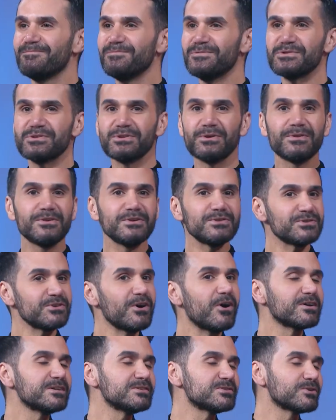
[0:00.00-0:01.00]
So this
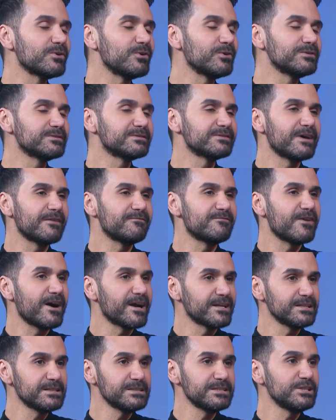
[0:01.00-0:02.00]
song is called
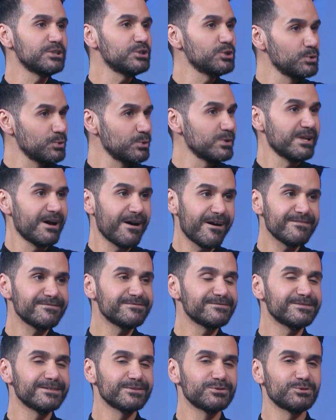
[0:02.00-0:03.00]
Finally New Love
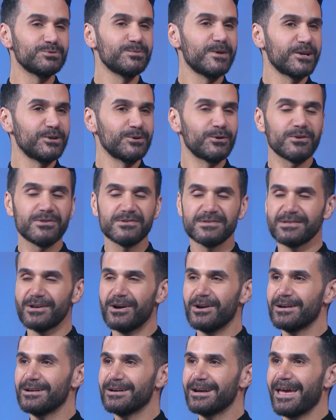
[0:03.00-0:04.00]
to My North Star,